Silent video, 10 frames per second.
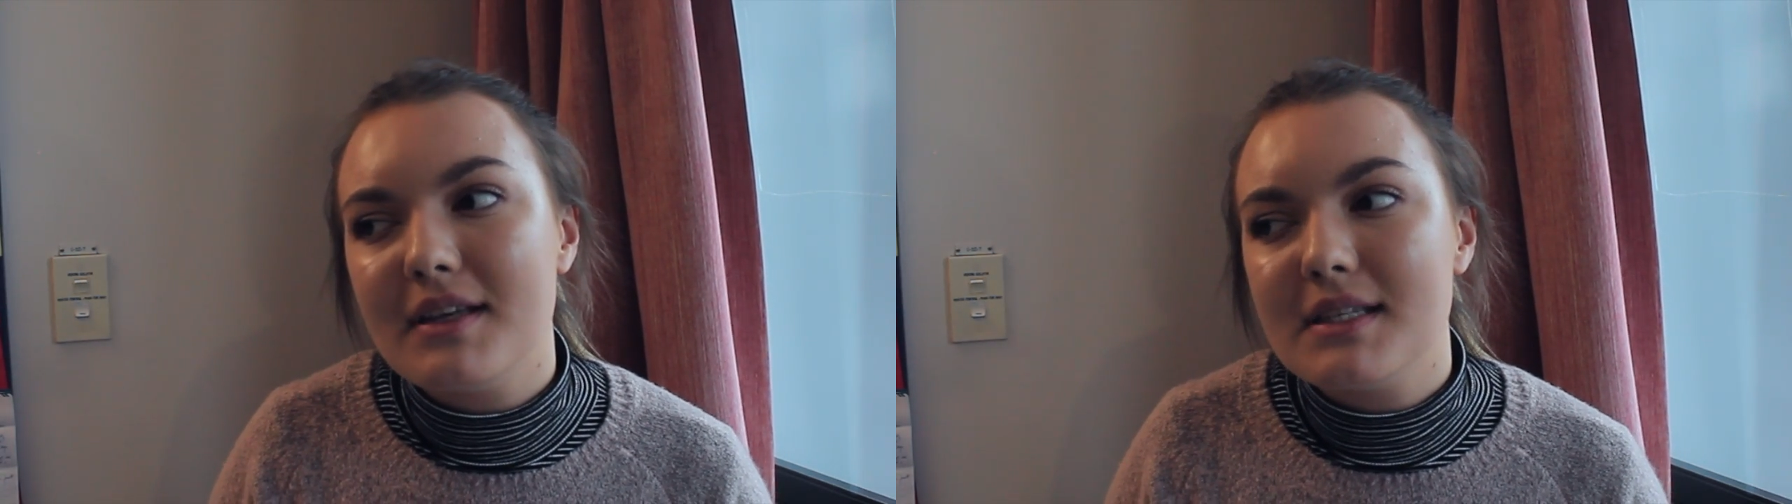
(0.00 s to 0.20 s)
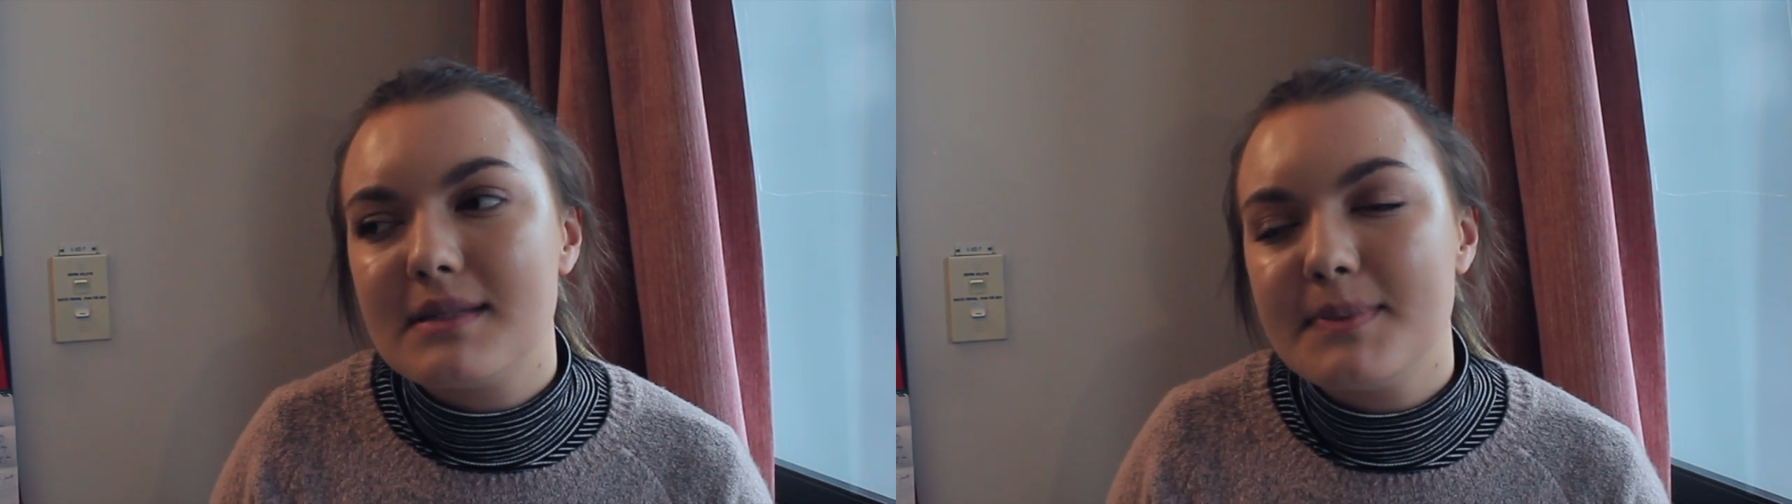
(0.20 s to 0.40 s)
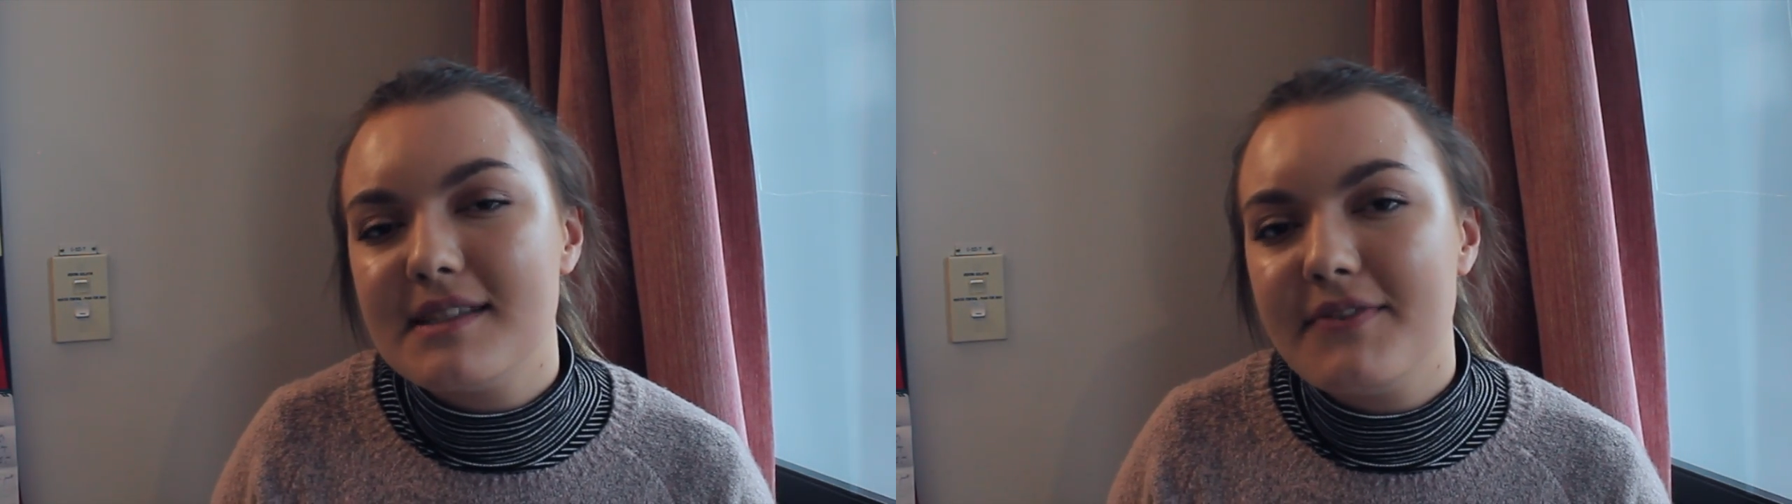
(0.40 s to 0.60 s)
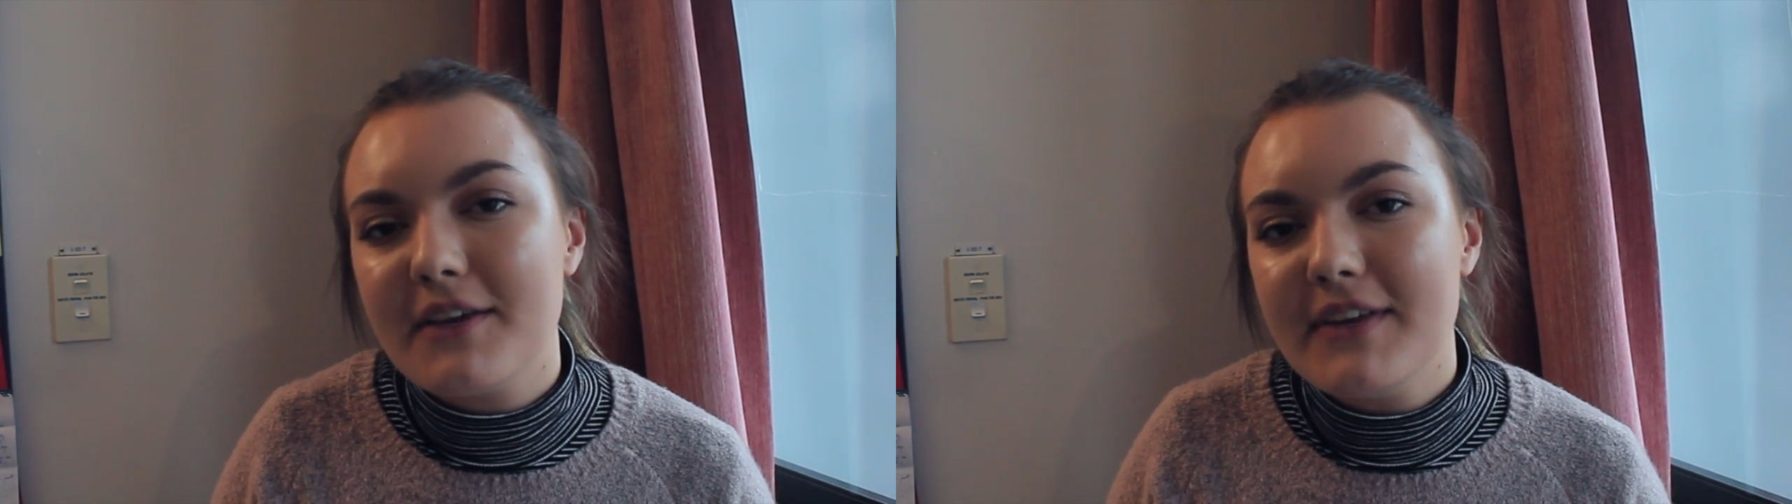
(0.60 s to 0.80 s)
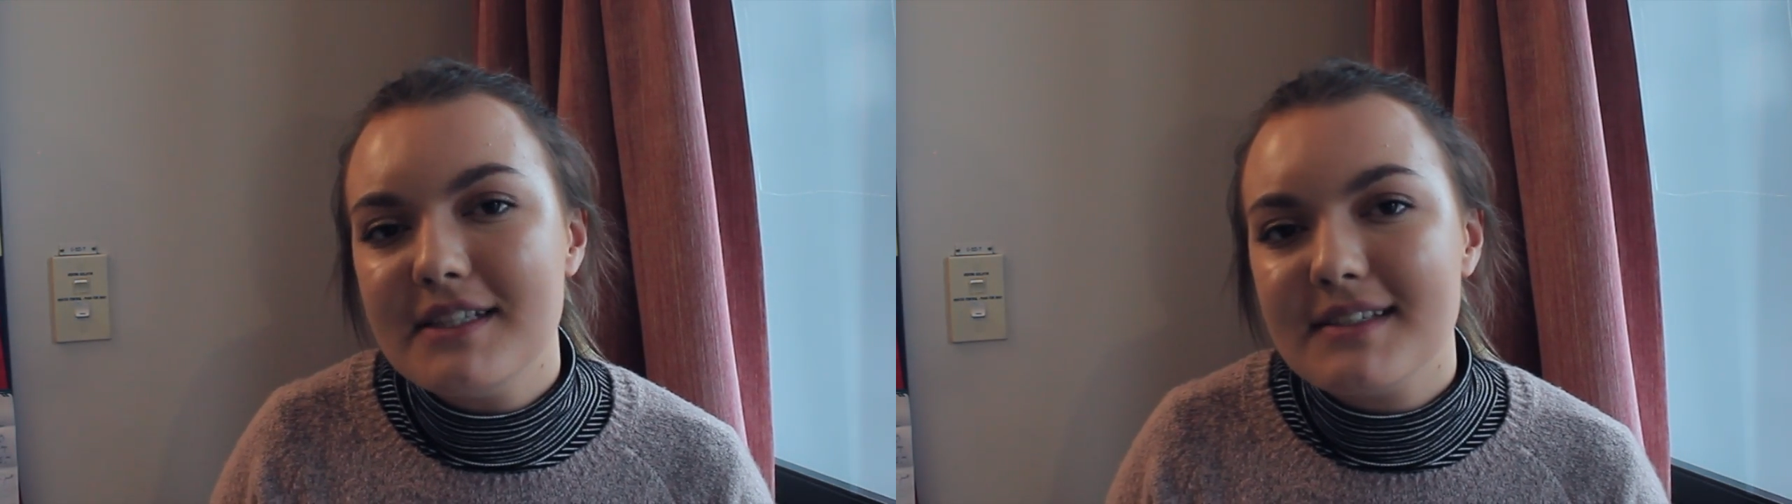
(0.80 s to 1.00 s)
specific
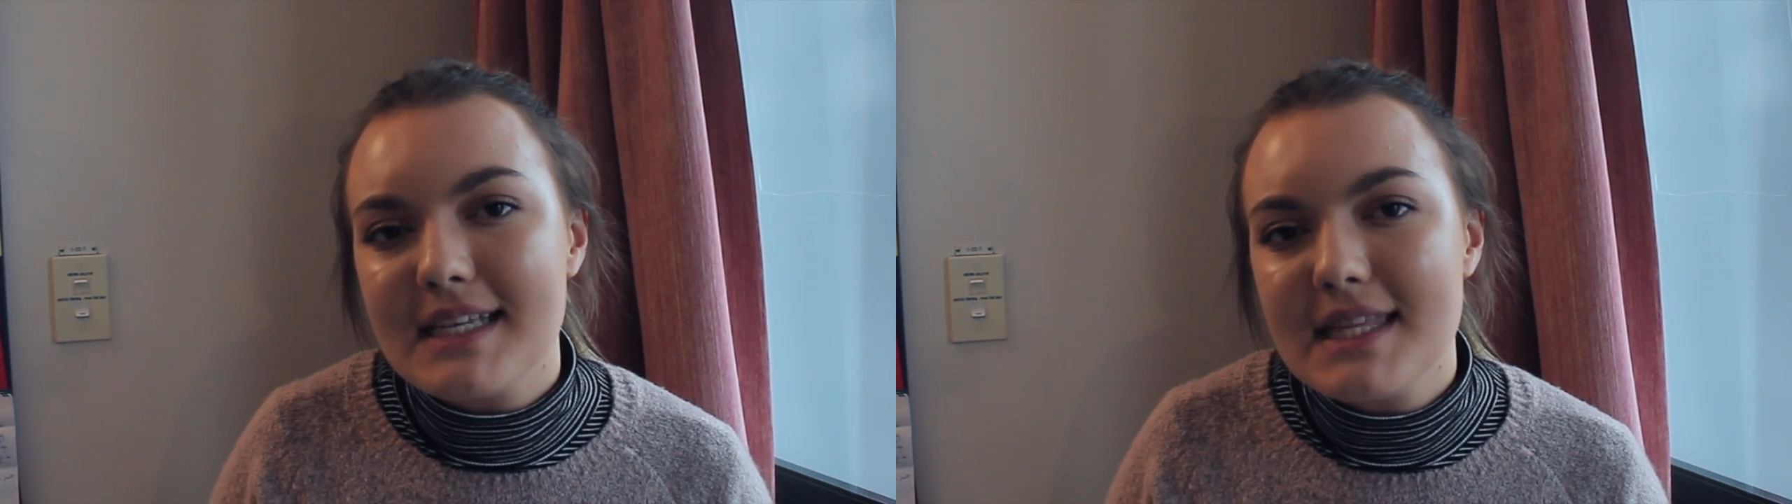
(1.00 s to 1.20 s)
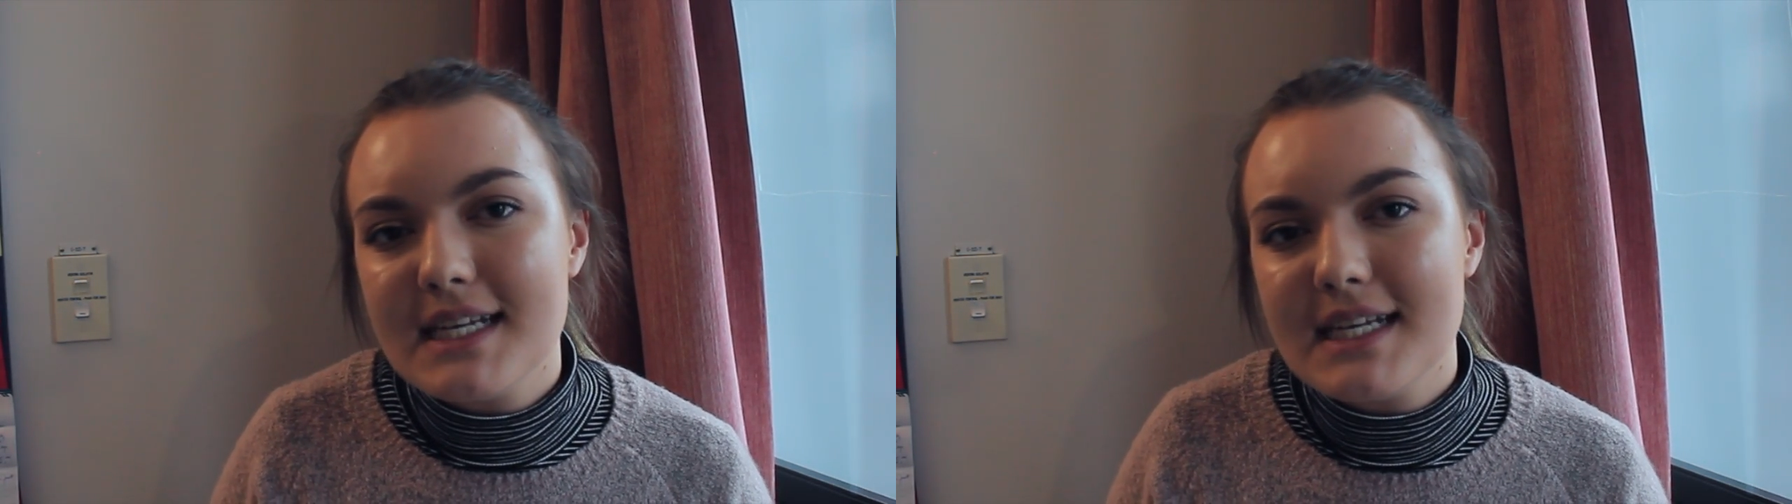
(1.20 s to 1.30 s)
events in